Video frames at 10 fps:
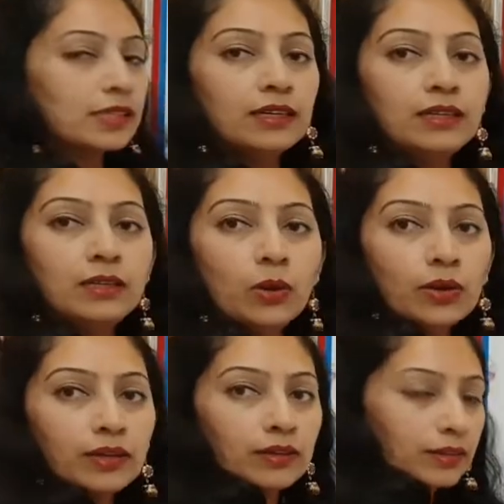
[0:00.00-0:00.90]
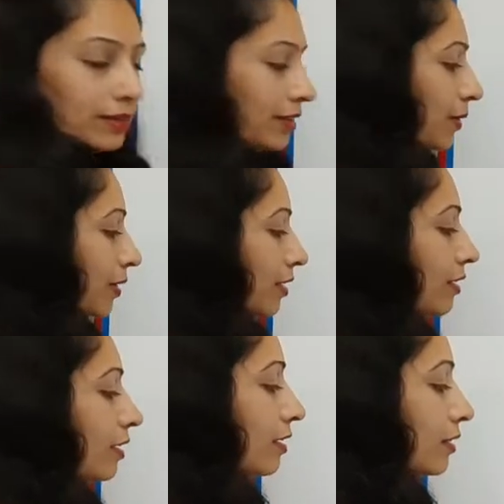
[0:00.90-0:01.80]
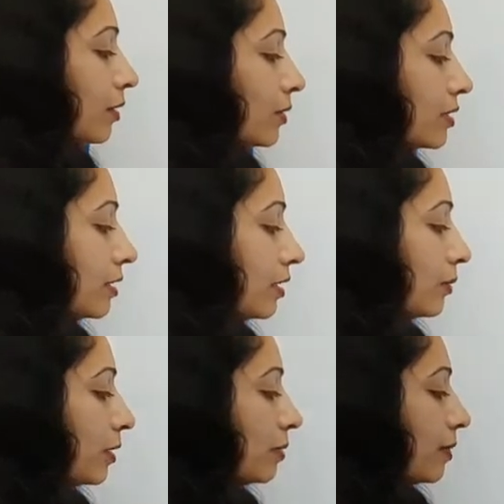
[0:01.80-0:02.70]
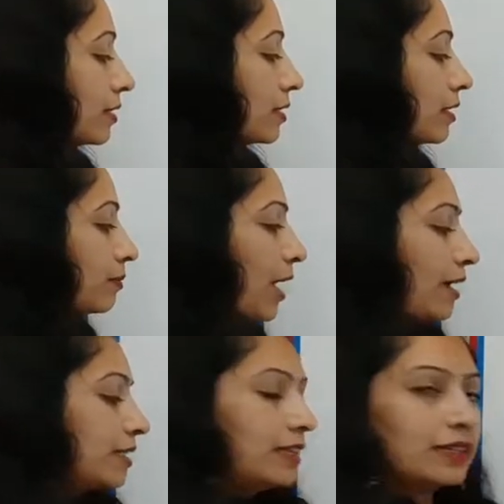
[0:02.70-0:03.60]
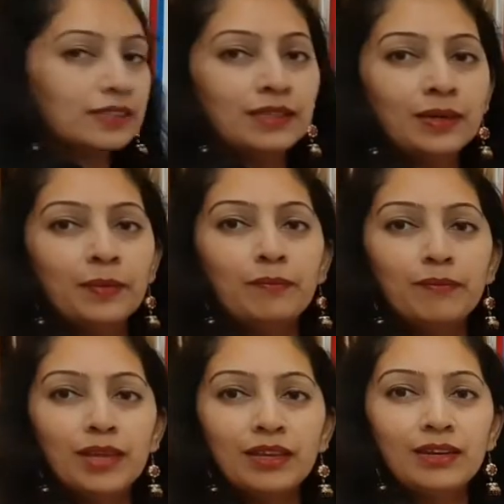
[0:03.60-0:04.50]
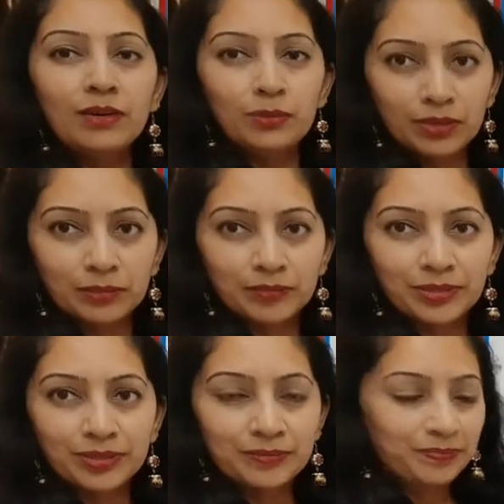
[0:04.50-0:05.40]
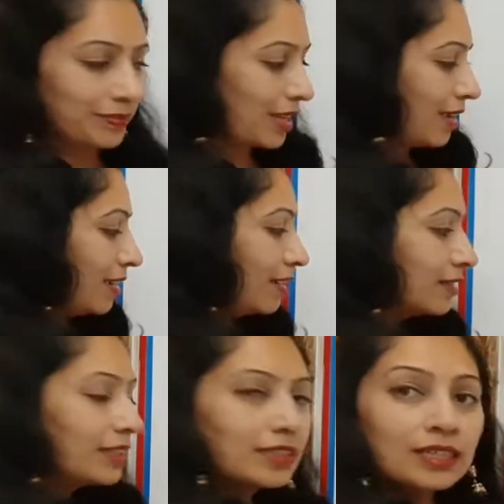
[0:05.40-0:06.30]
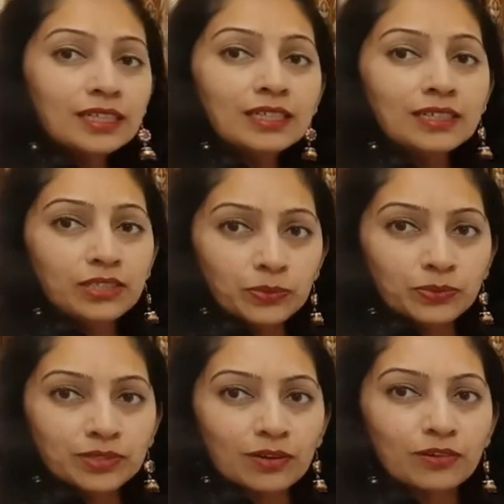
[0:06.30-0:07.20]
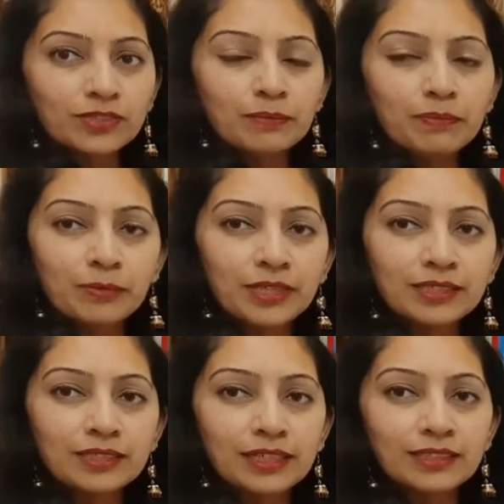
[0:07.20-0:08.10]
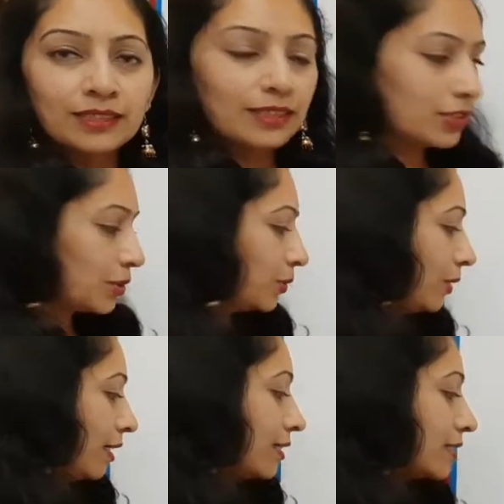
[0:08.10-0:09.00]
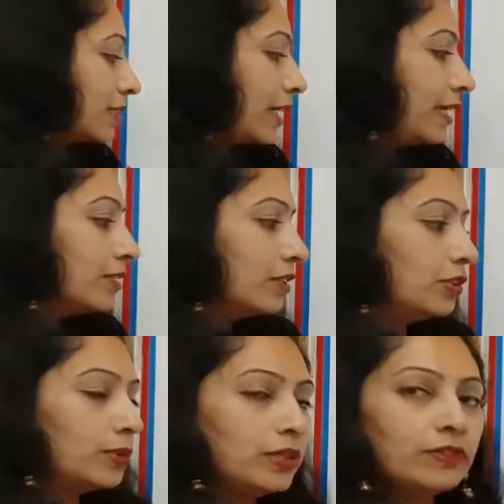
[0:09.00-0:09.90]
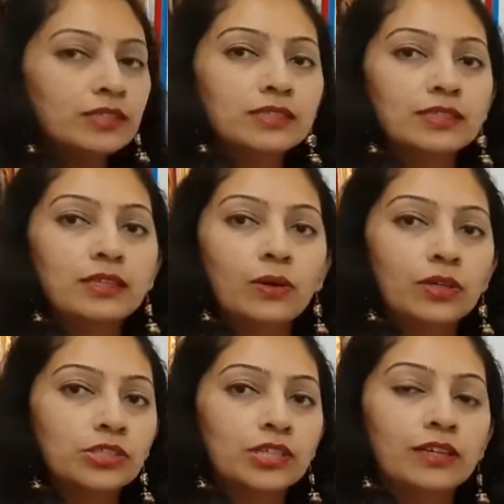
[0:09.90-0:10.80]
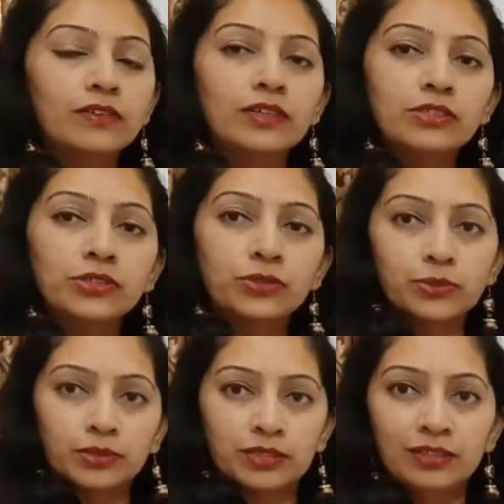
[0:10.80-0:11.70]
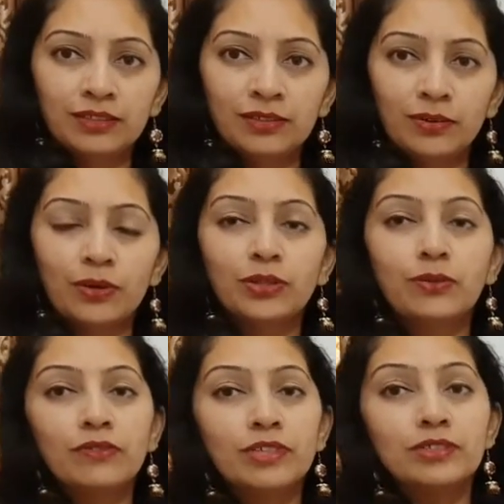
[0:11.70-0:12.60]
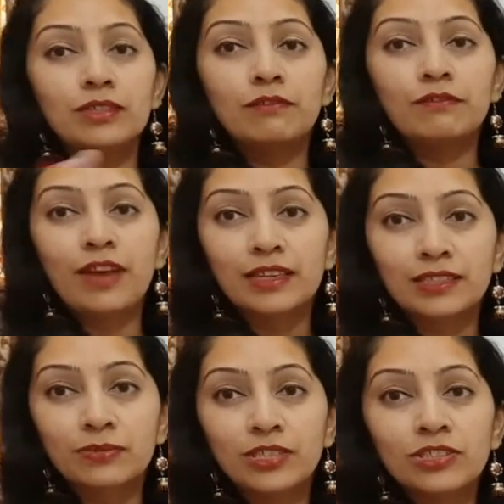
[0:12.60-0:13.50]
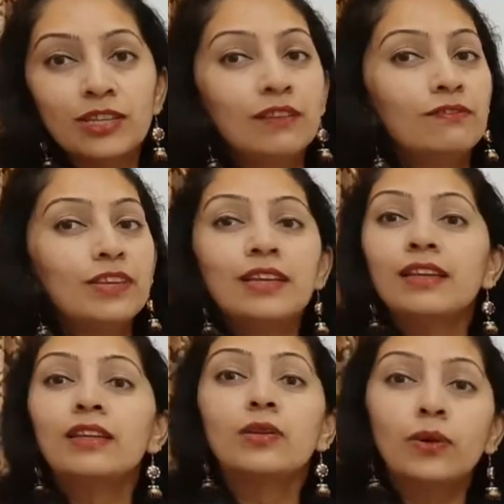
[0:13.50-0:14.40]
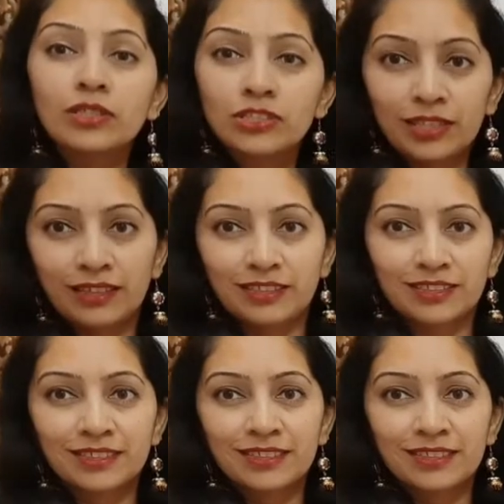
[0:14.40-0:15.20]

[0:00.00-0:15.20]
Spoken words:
a lawyer. Now here the auxiliary verb is acting as a main verb. The third use of simple present tense is to state universal or general truth or universal facts which we cannot change.